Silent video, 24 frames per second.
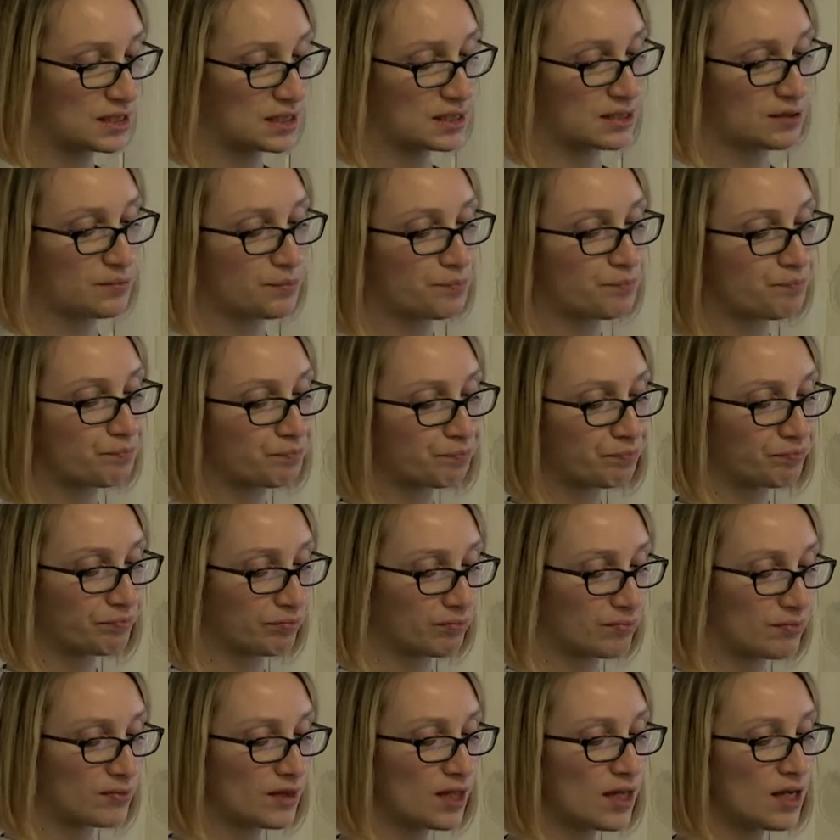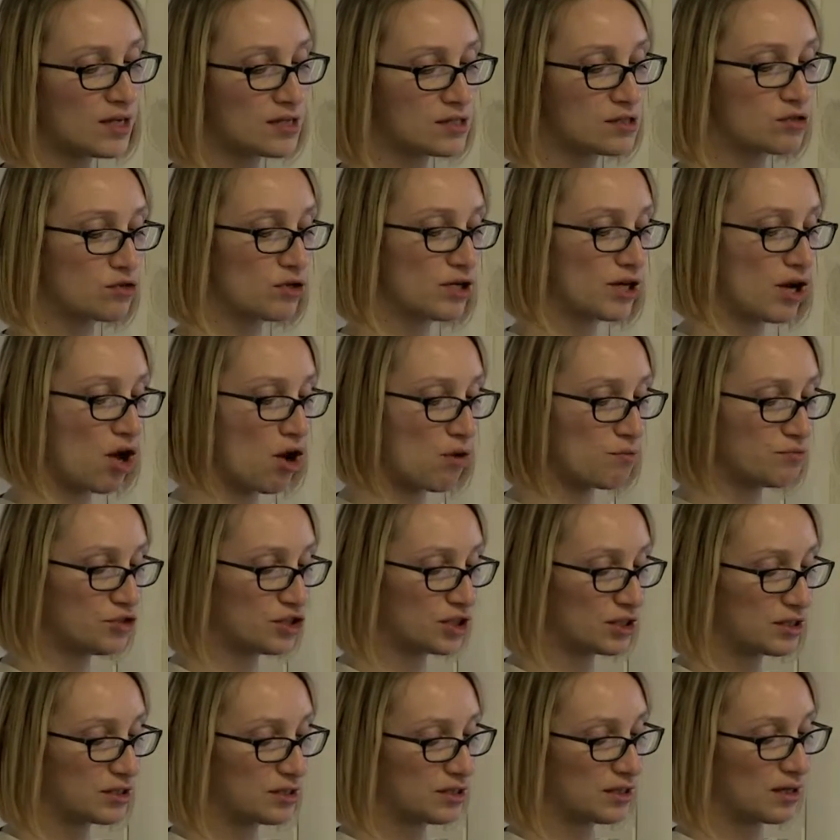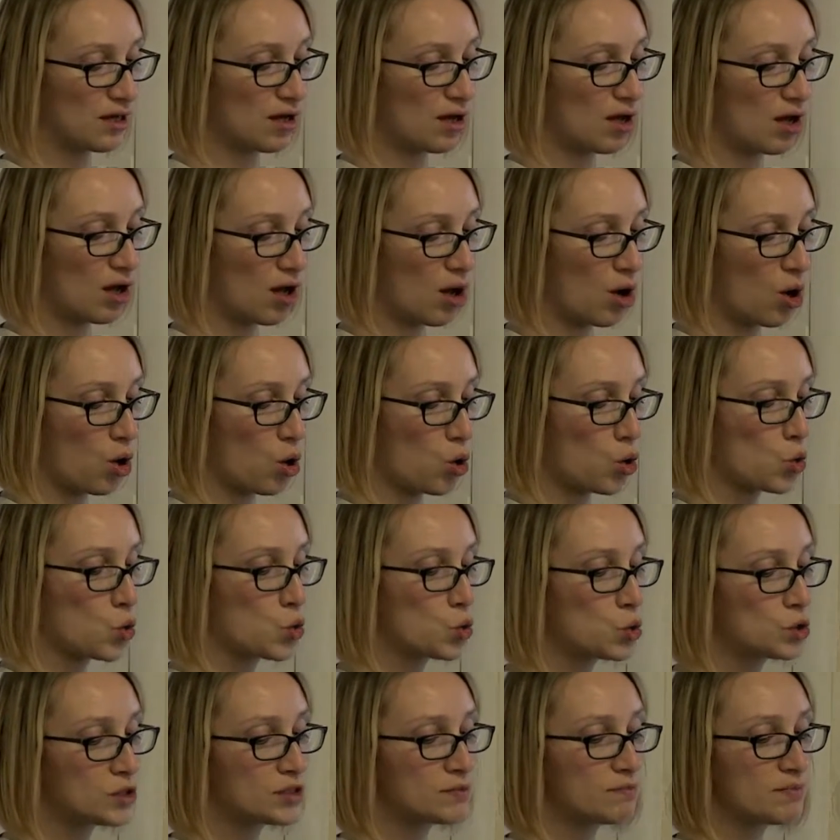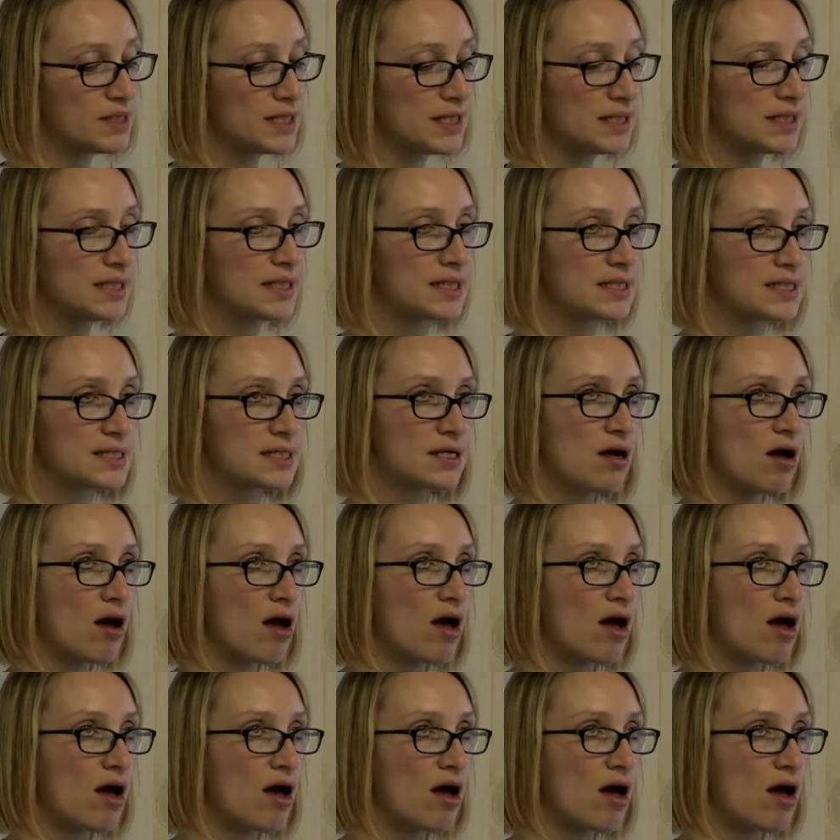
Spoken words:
so an object whose meanings